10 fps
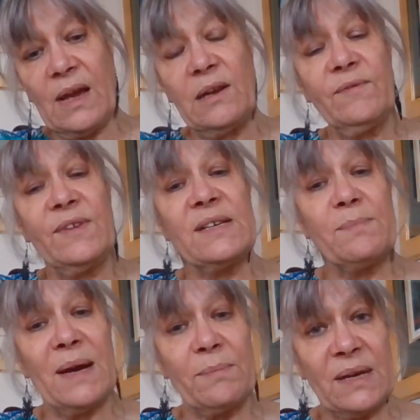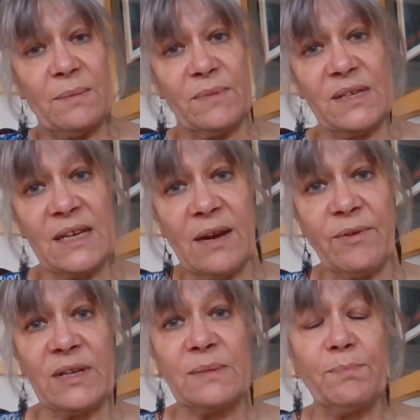I love these man-made
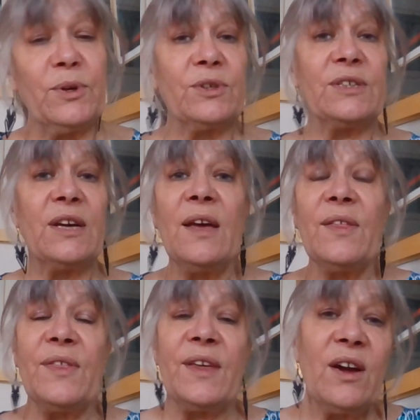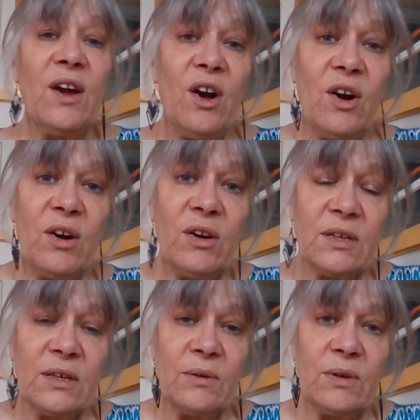materials, but they are,
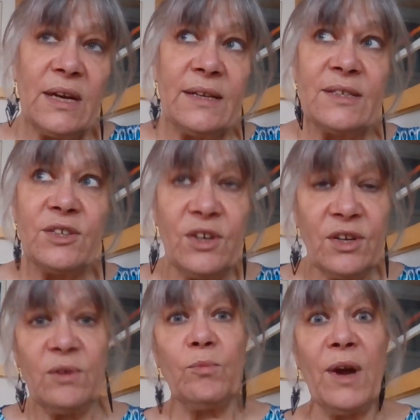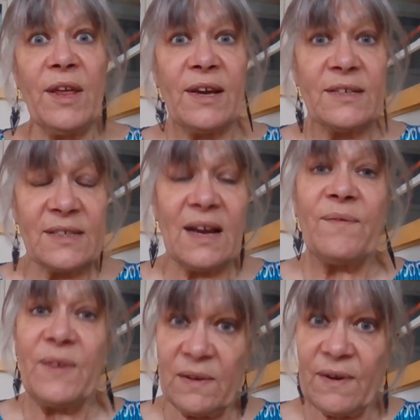in certain weathers, I
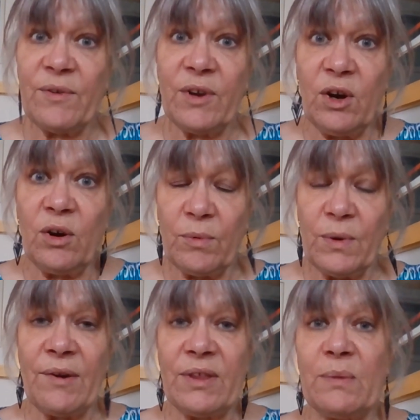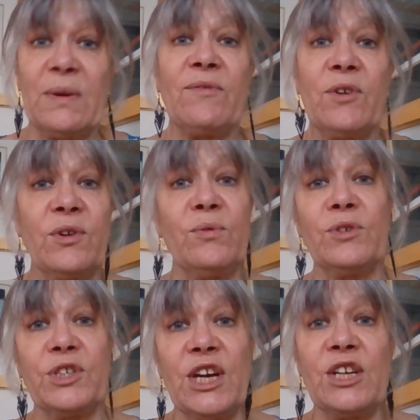feel very hot wearing them, and I've got to go
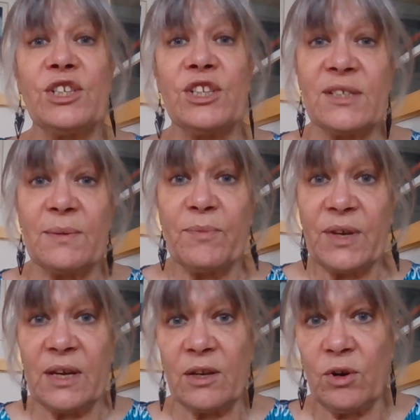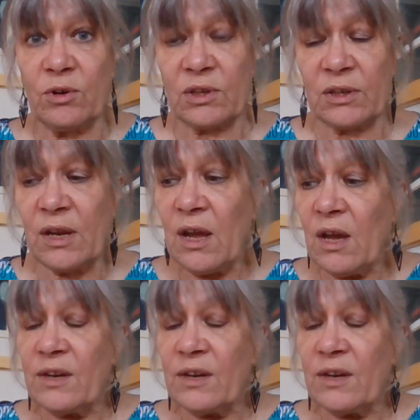and change into something in cotton.